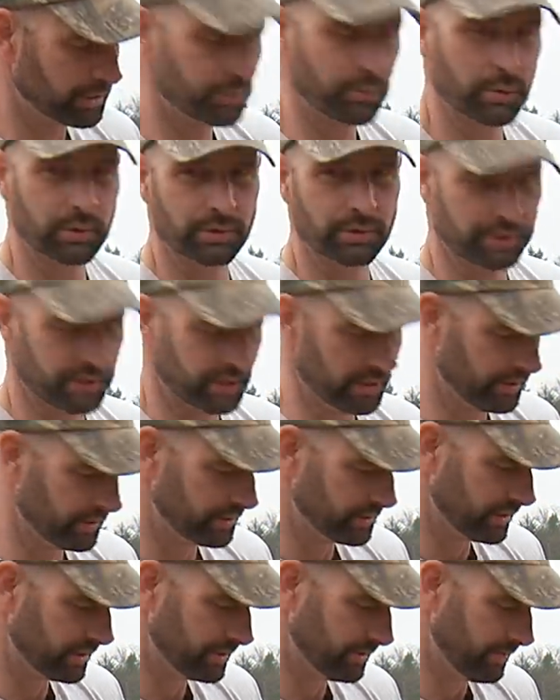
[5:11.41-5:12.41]
swirl
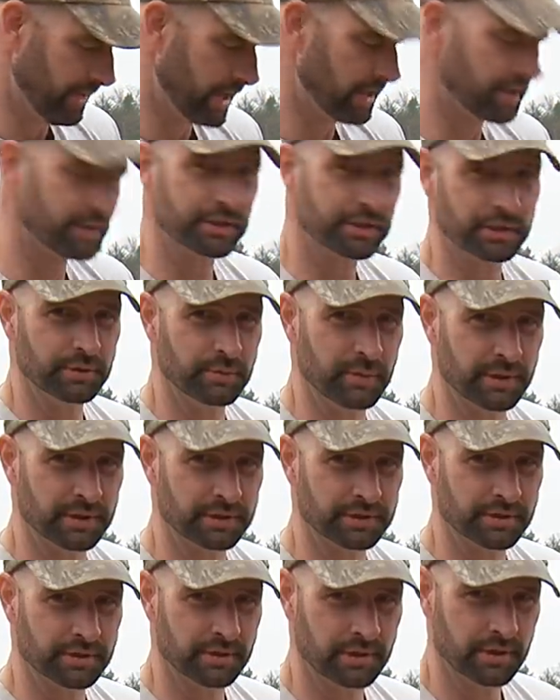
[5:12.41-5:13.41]
tails. It's about a two
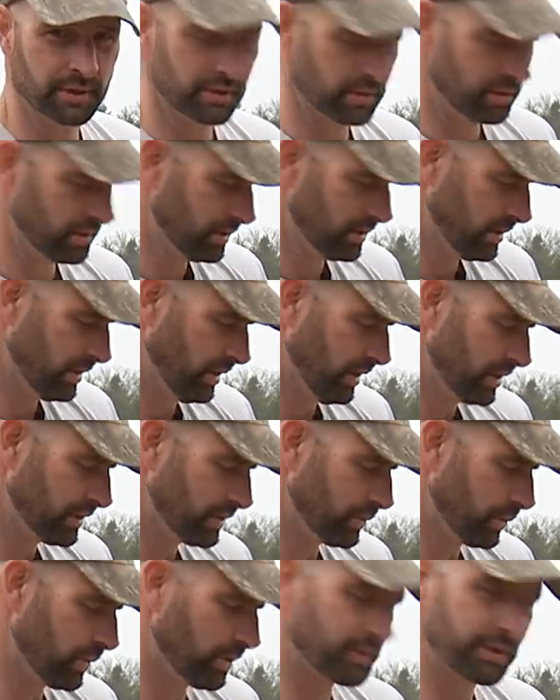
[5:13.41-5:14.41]
inch uh,
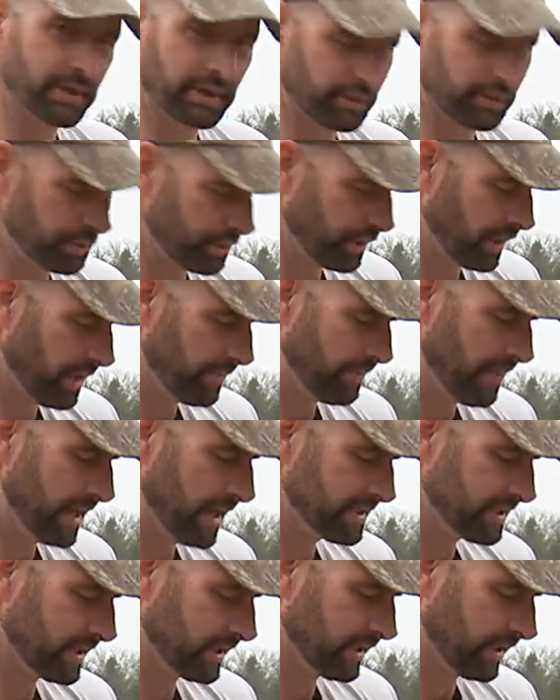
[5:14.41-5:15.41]
twirl tail grub
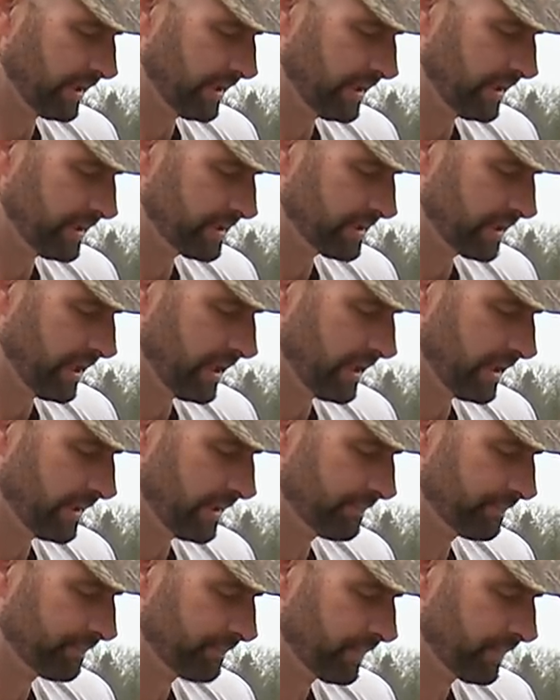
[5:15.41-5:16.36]
basically, and it's got a,